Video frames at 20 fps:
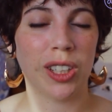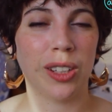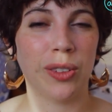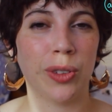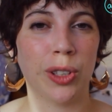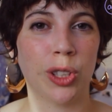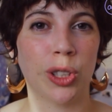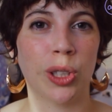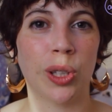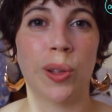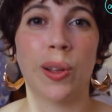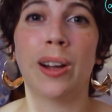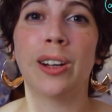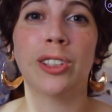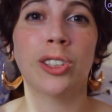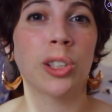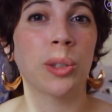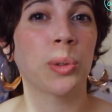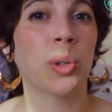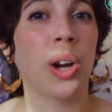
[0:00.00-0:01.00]
If you still are
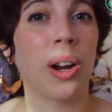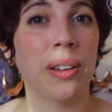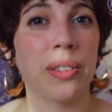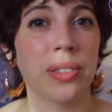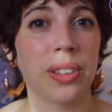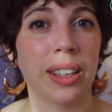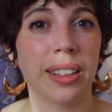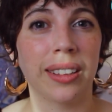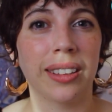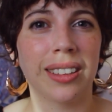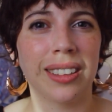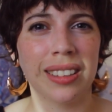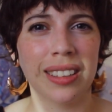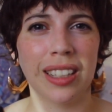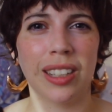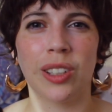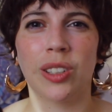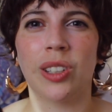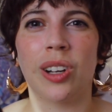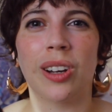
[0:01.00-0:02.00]
subscribed, if you'd like to
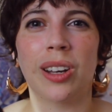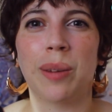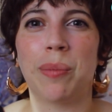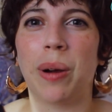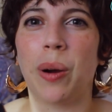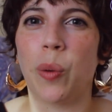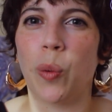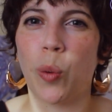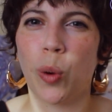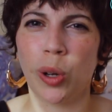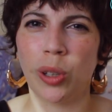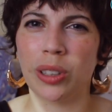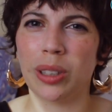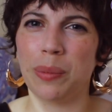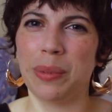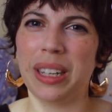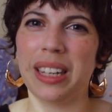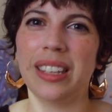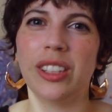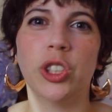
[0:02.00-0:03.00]
continue talking about world
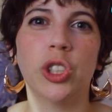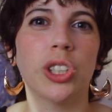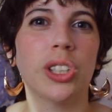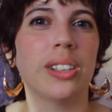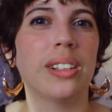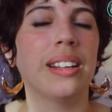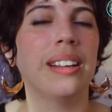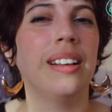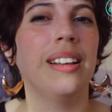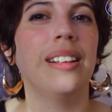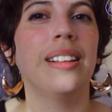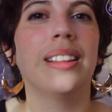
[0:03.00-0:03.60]
domination,